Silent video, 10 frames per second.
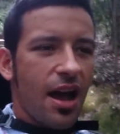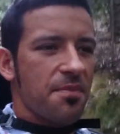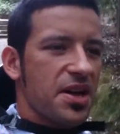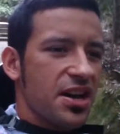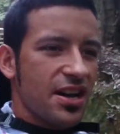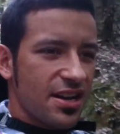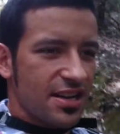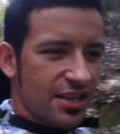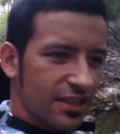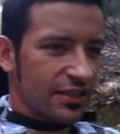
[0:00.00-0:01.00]
I'm
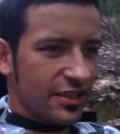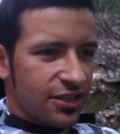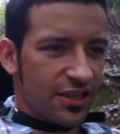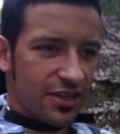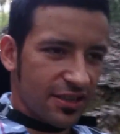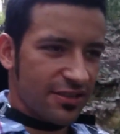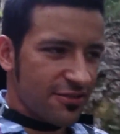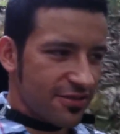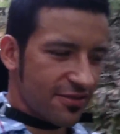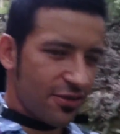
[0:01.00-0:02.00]

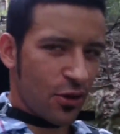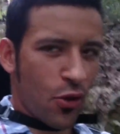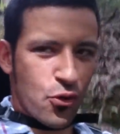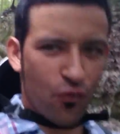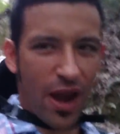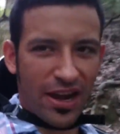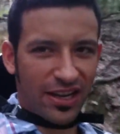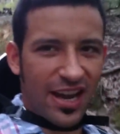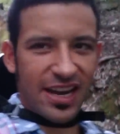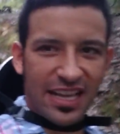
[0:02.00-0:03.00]
the lone rider
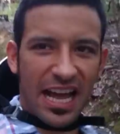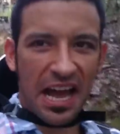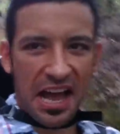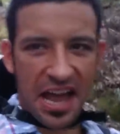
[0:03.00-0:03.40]
kind of guy.